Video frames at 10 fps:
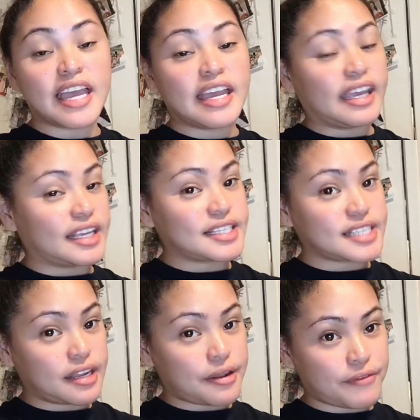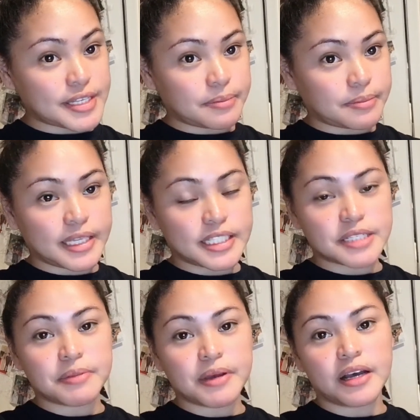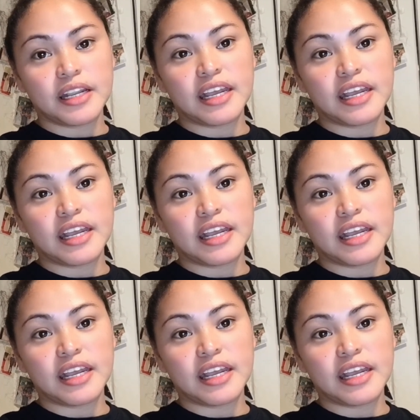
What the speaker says: It's an investment, but